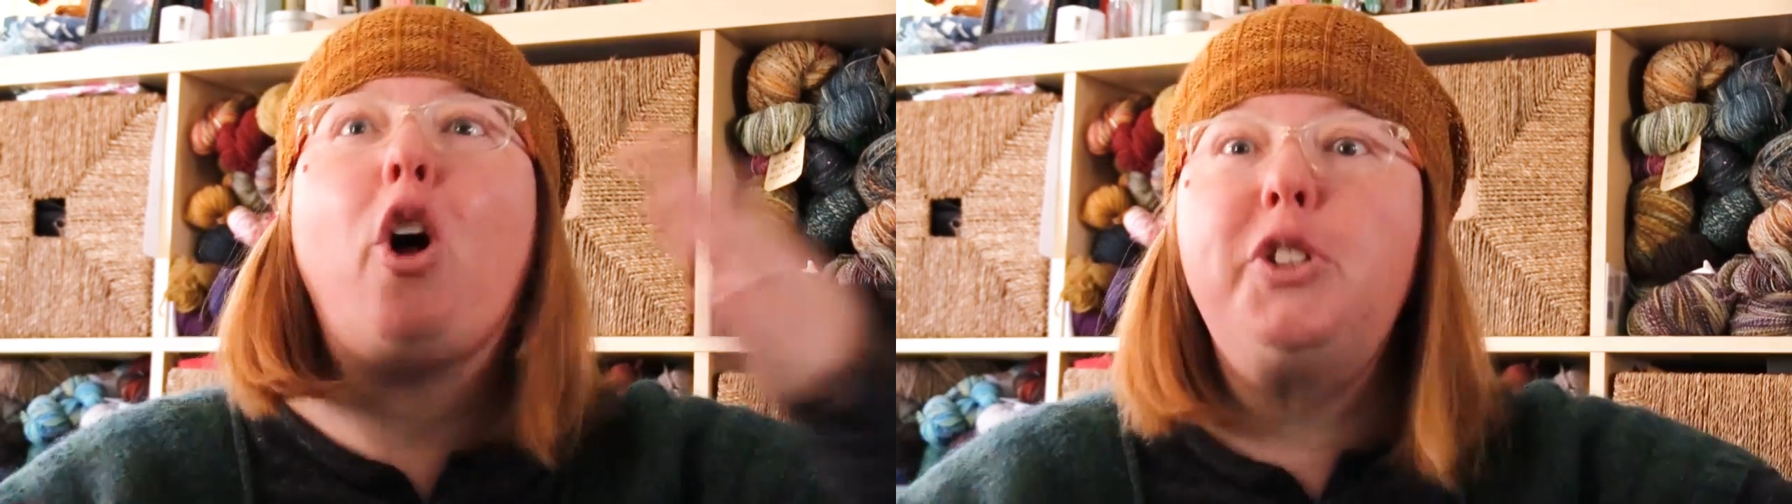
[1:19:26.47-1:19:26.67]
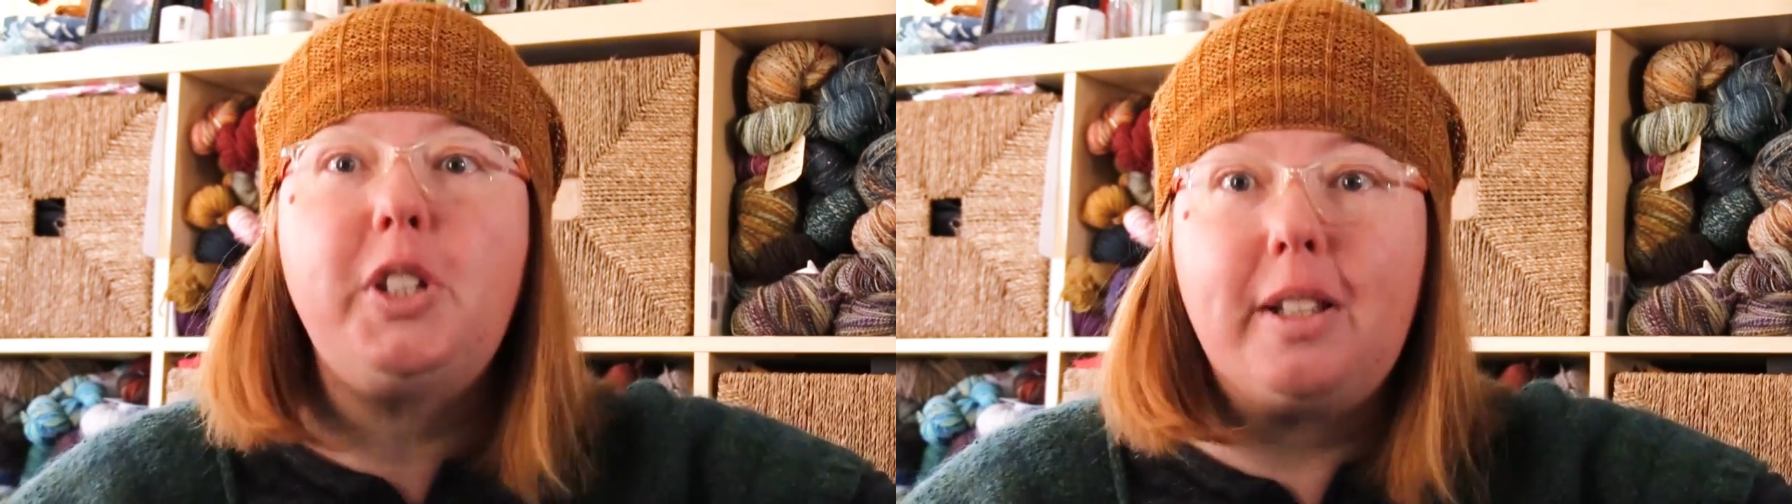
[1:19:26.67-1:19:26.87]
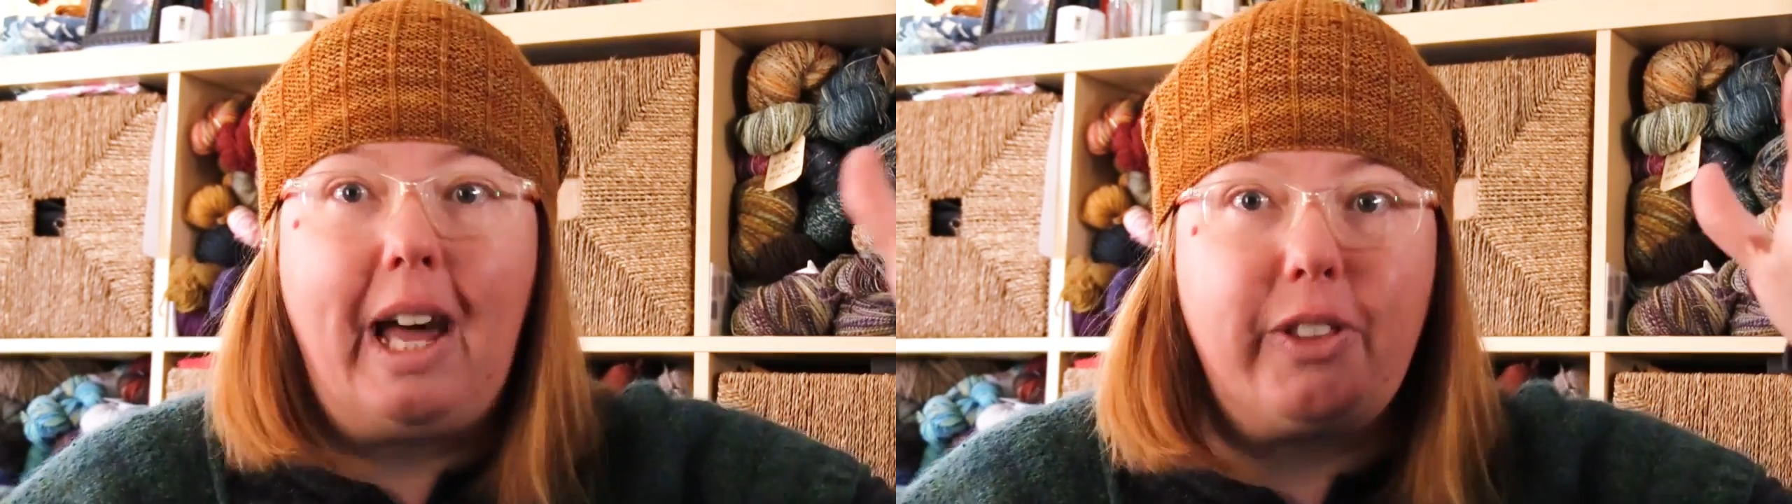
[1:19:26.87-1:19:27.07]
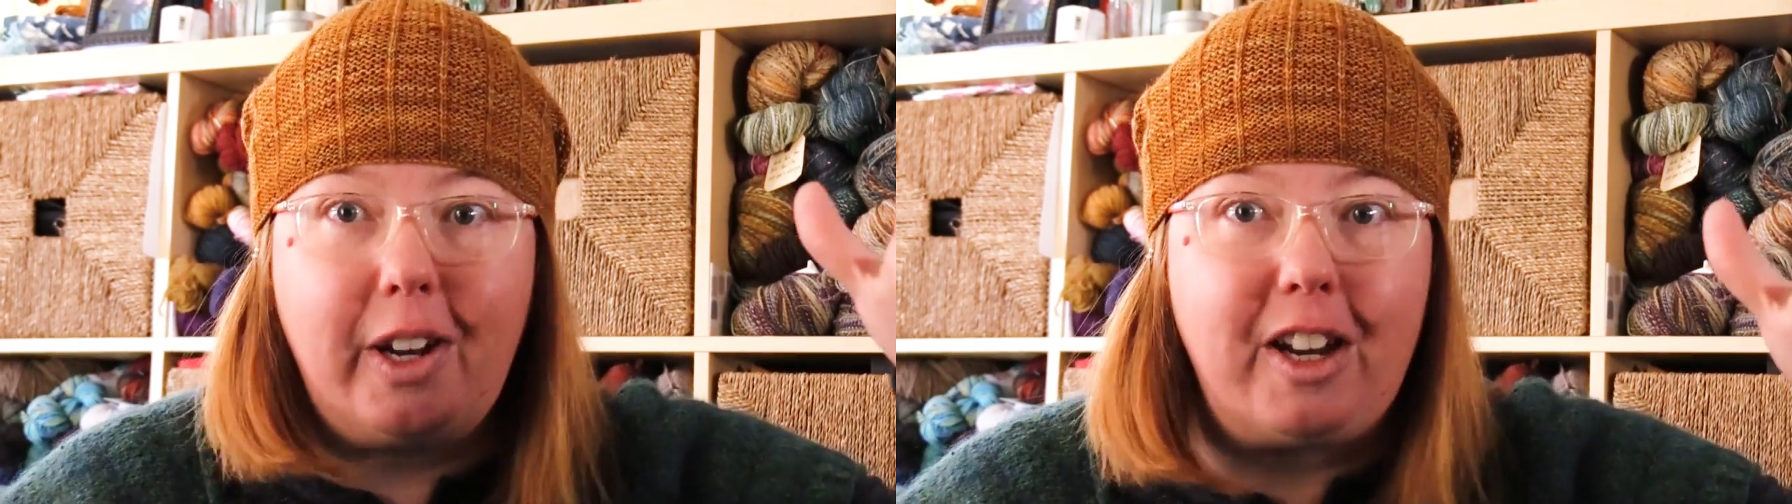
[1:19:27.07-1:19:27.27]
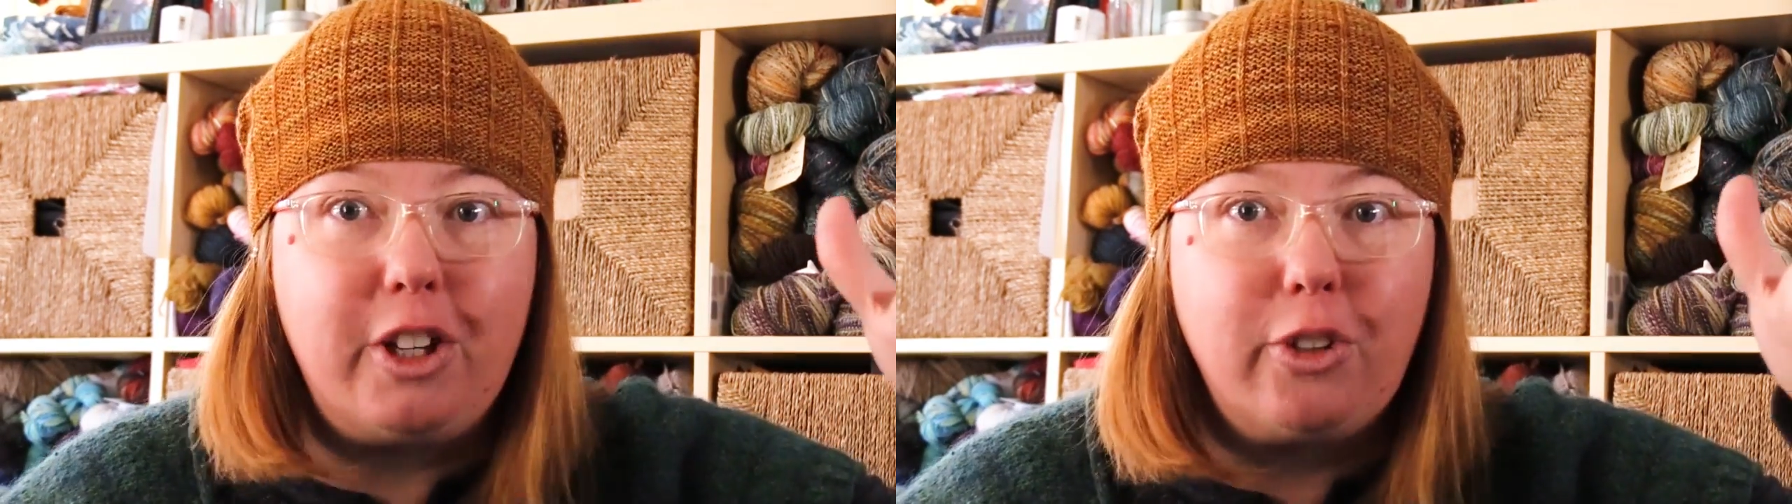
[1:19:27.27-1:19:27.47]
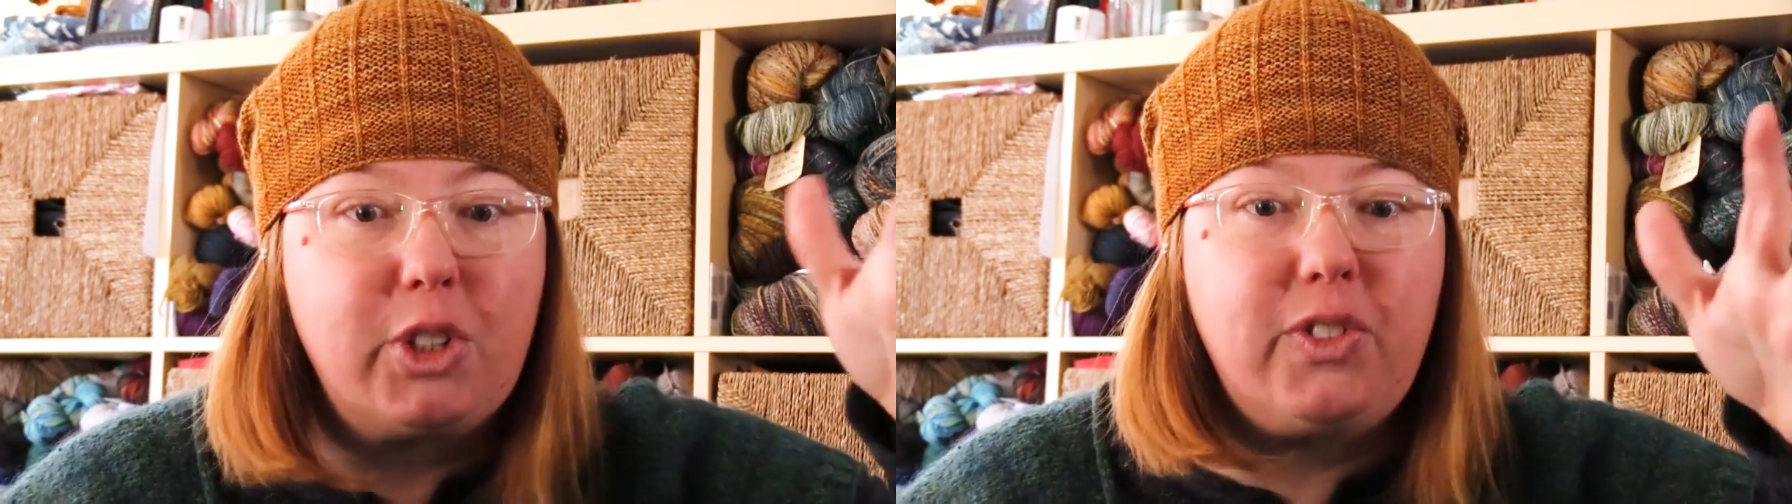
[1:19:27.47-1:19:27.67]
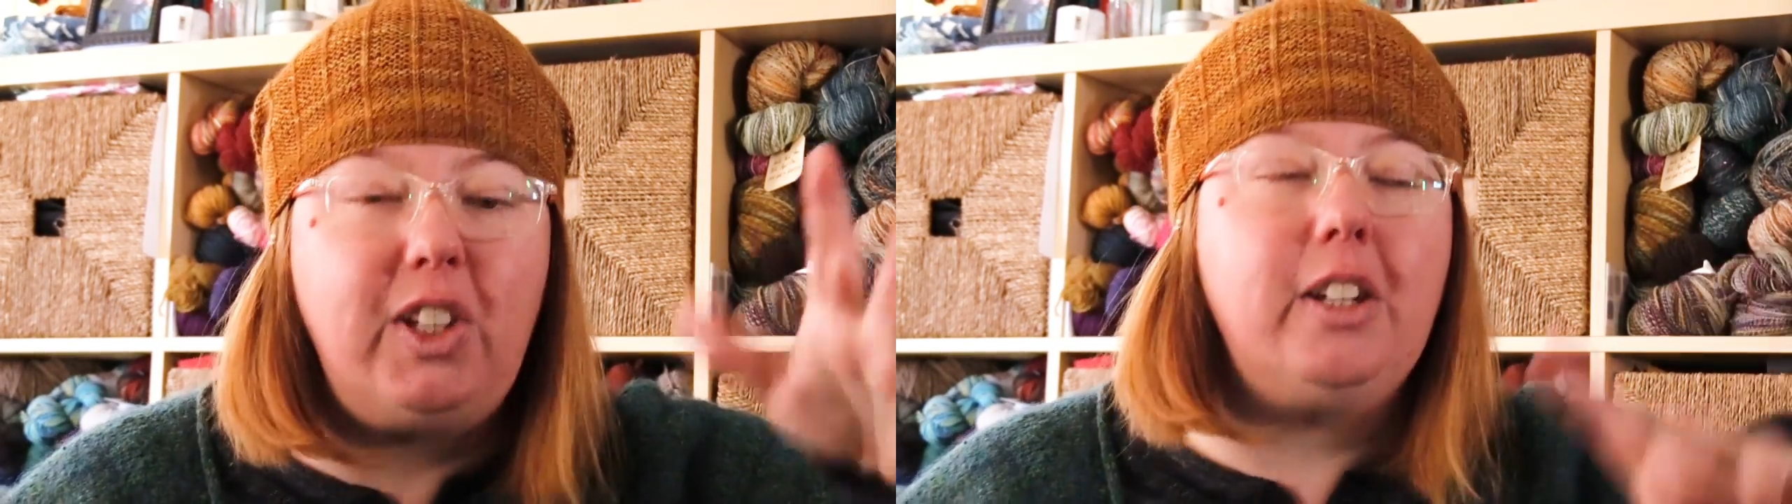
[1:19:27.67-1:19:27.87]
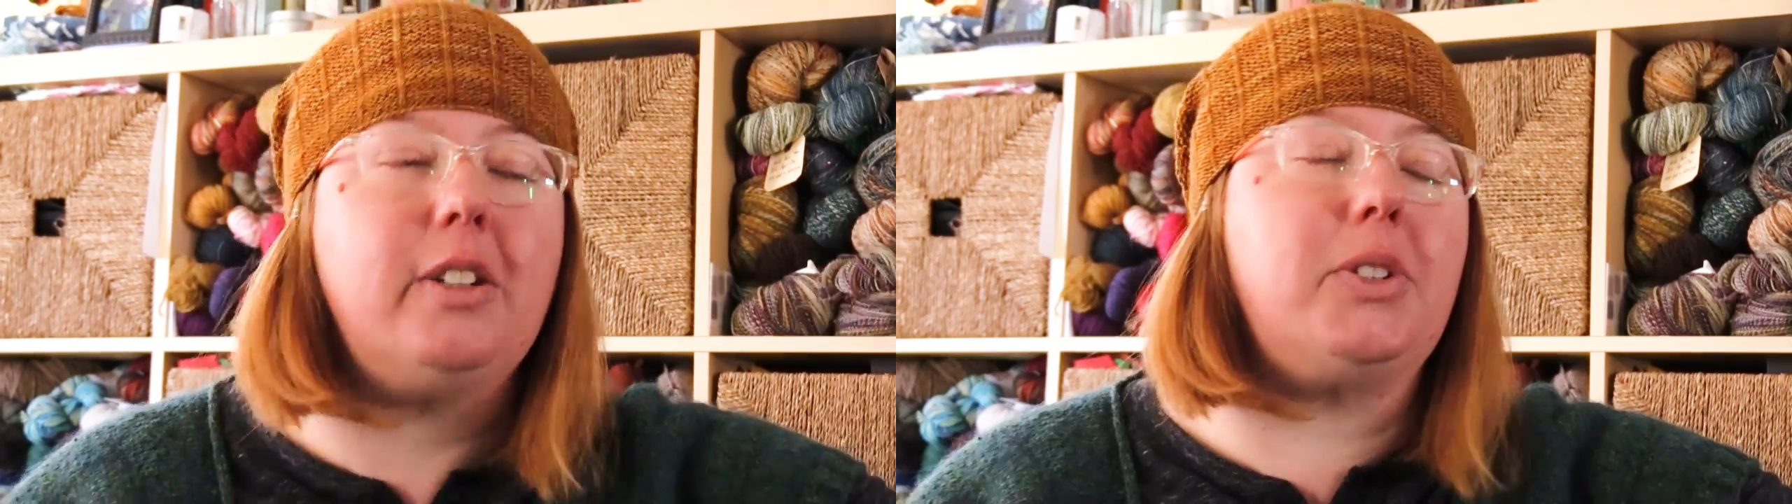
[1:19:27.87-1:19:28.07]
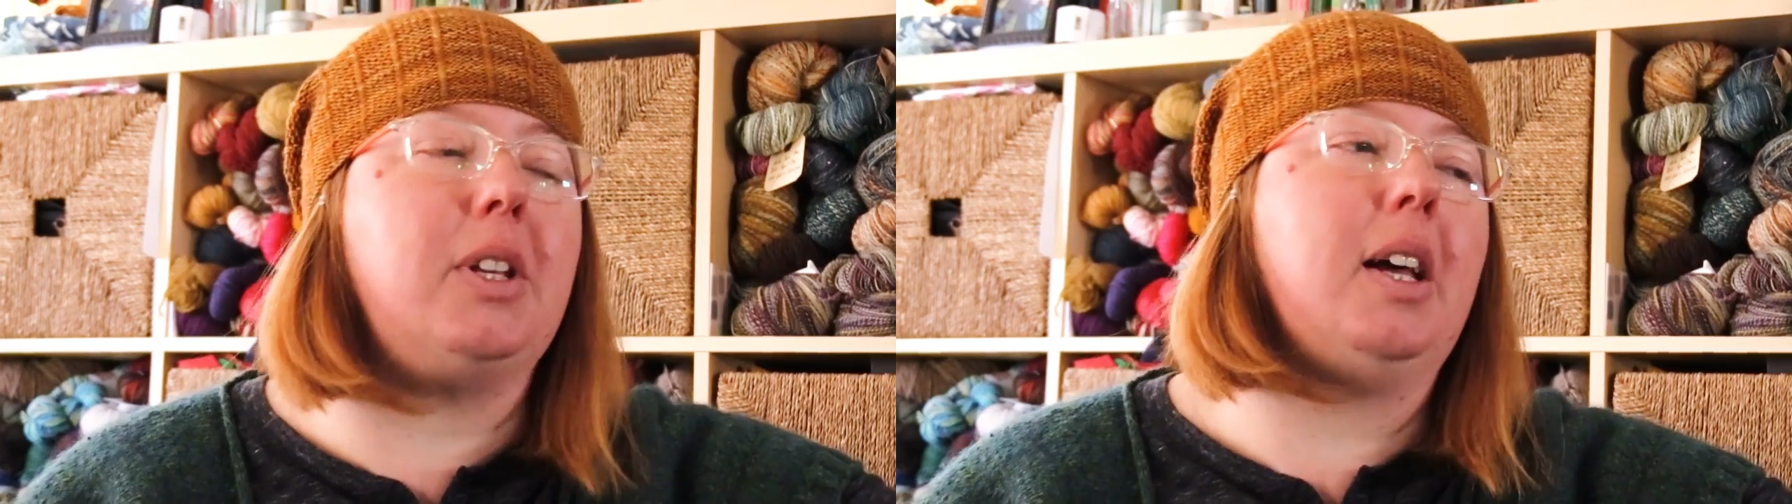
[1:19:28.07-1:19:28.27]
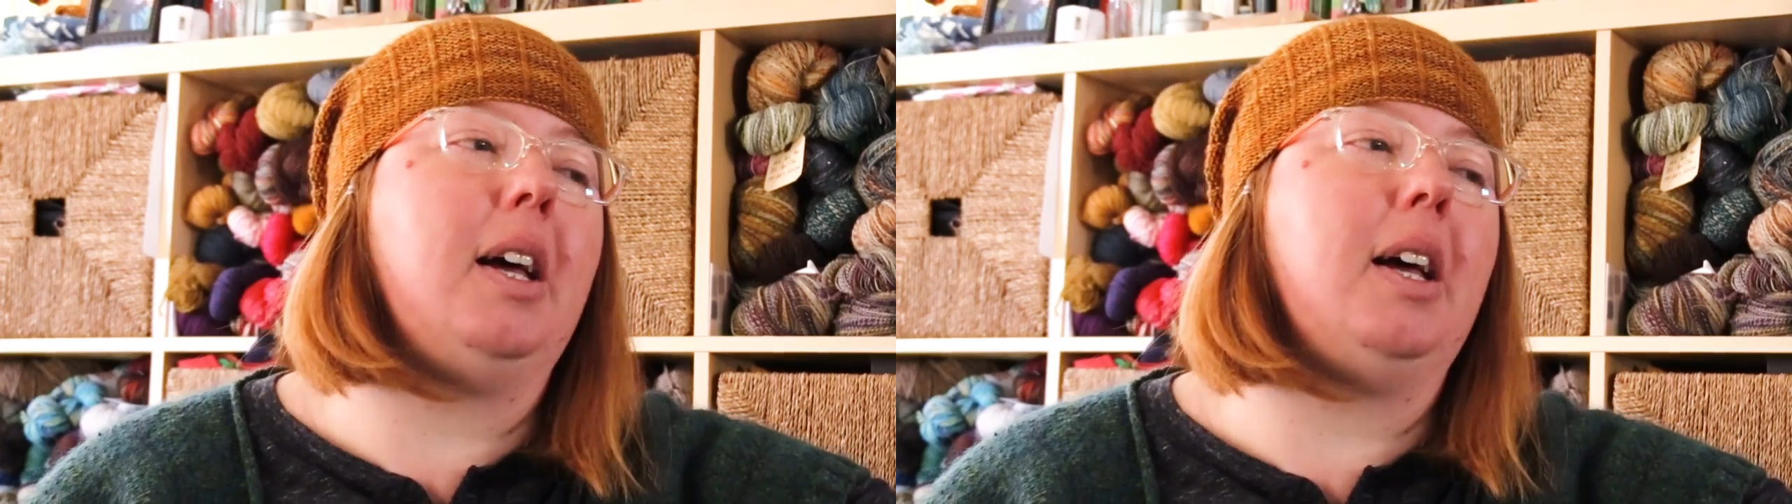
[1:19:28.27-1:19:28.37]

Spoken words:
all still out there in your spheres.